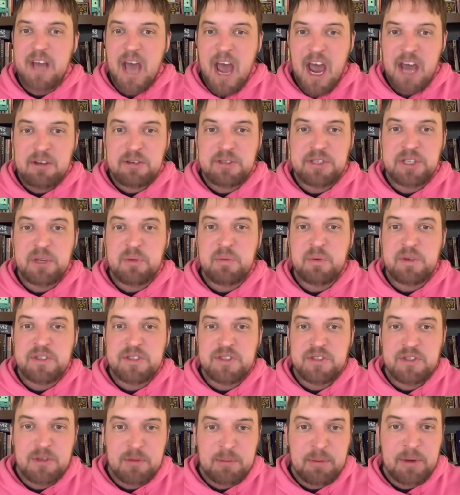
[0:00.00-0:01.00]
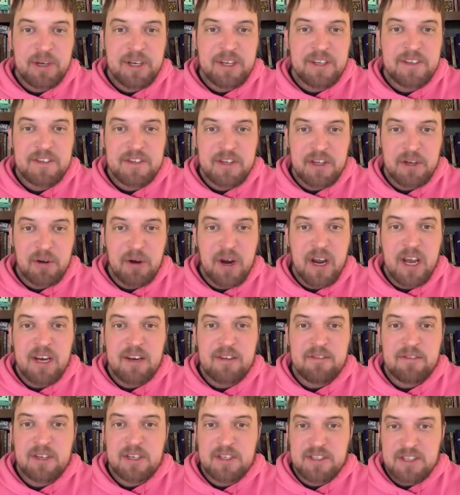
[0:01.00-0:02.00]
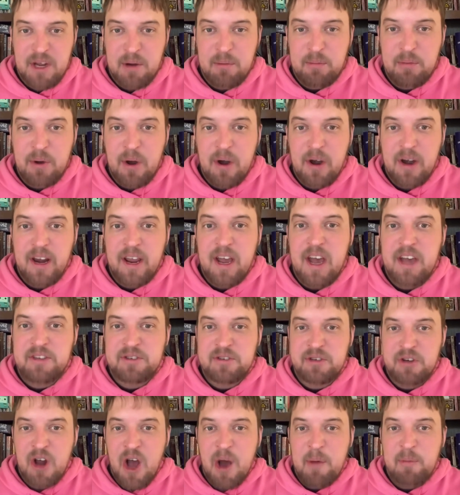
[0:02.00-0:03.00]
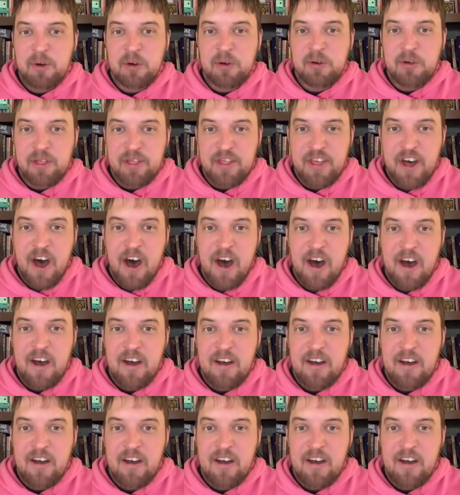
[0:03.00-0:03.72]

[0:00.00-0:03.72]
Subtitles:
hydrogen was super against the grain of contemporary astronomical thought.